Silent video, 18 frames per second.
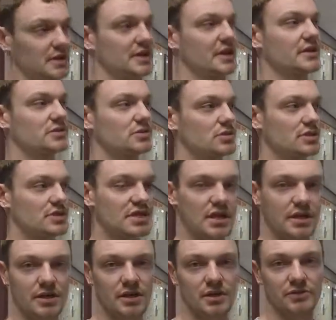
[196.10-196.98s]
can't stress
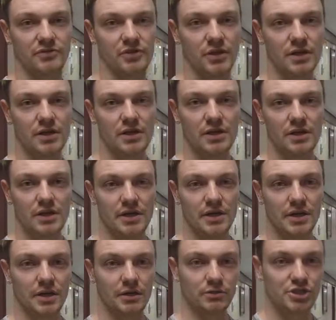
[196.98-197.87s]
that enough.
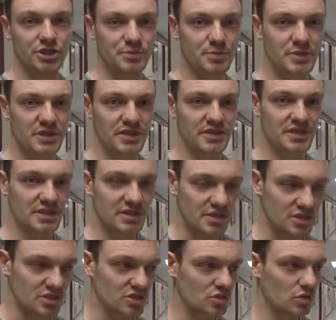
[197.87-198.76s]
Just because
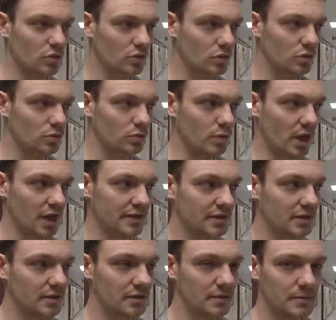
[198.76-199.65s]
it's a solo
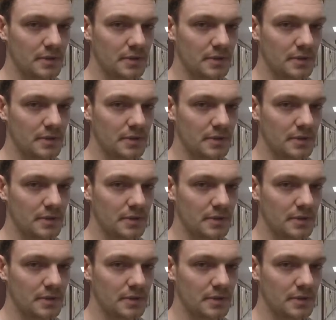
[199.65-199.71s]
run